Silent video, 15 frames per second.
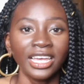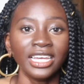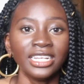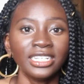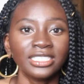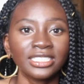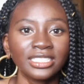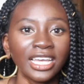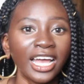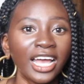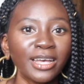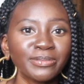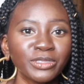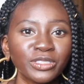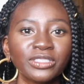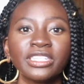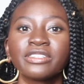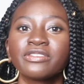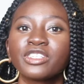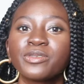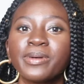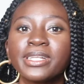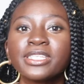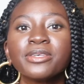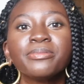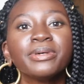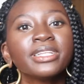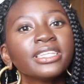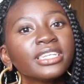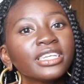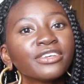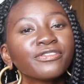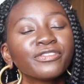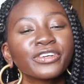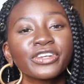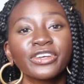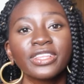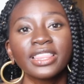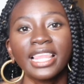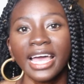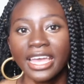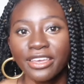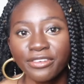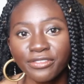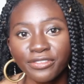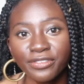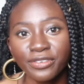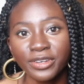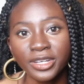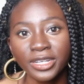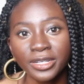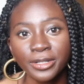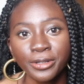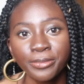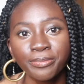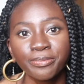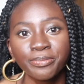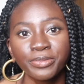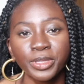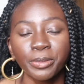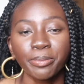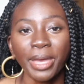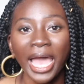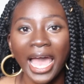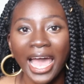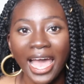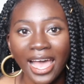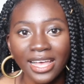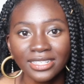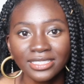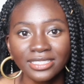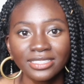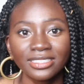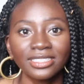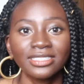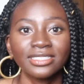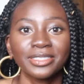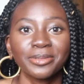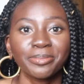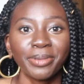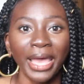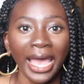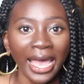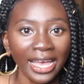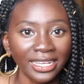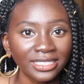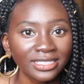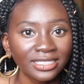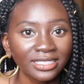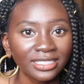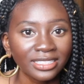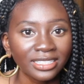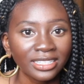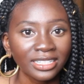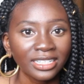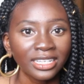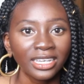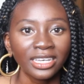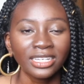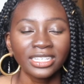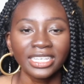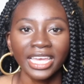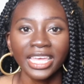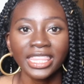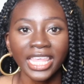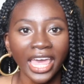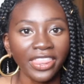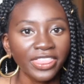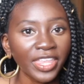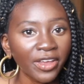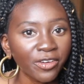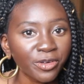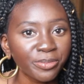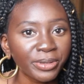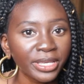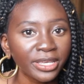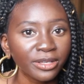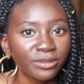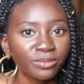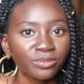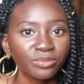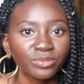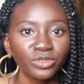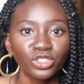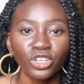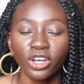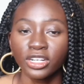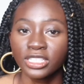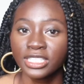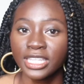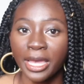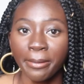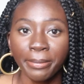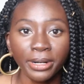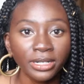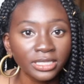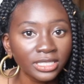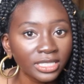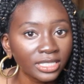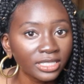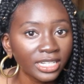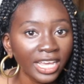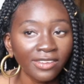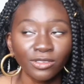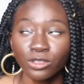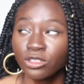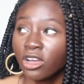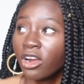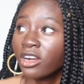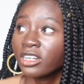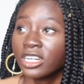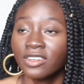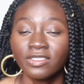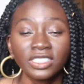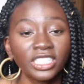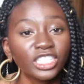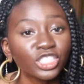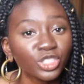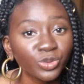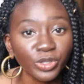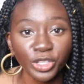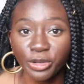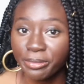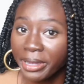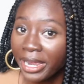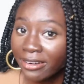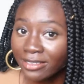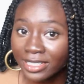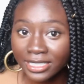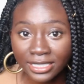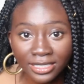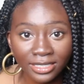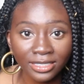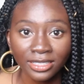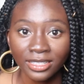It is time to take responsibility for your life. The past is the past. Get that therapy, talk to that person, have those hard conversations with your parents.